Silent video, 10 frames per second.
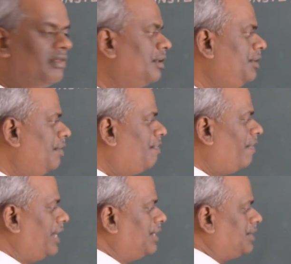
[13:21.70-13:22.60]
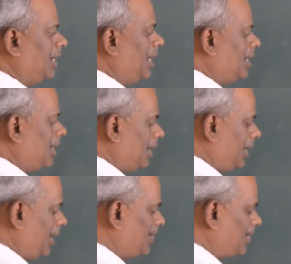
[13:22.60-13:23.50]
If I take
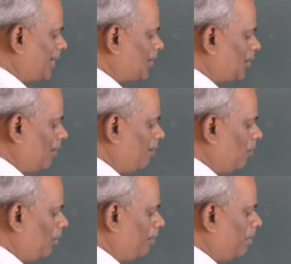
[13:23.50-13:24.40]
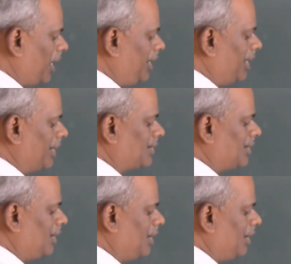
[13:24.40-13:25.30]
HSO4 minus
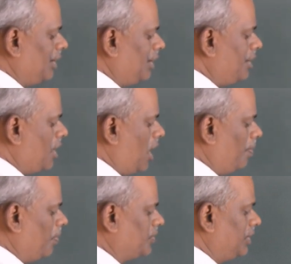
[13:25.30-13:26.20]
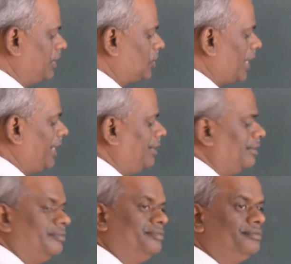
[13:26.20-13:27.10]
in the opposite side,
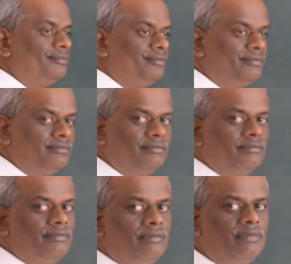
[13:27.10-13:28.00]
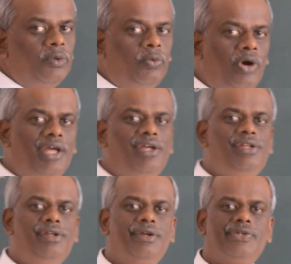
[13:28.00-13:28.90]

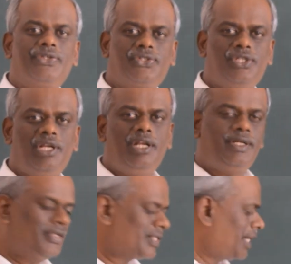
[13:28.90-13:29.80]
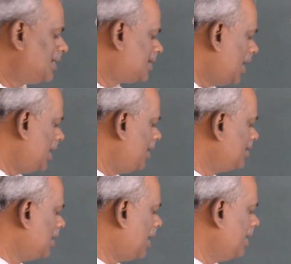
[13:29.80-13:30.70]
why? Still it is
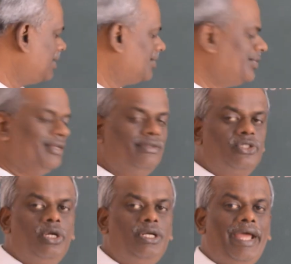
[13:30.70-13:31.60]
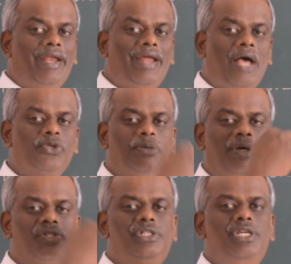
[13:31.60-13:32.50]
containing the hydrogen, so it can have some
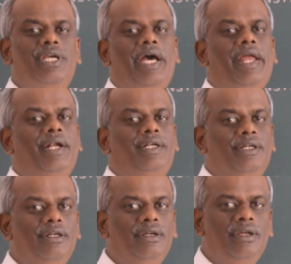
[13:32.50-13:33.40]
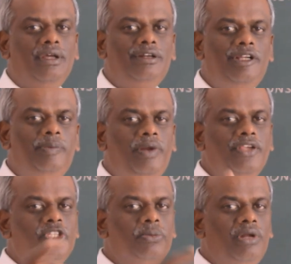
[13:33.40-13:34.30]
acidic character.
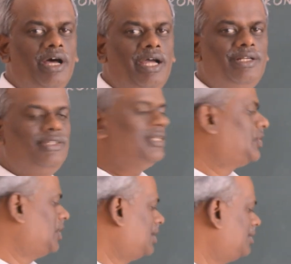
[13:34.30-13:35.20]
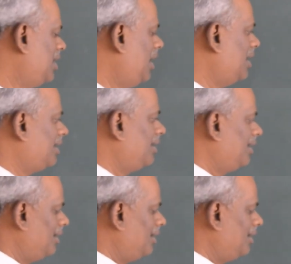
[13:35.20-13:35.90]
Replaceable hydrogens are there.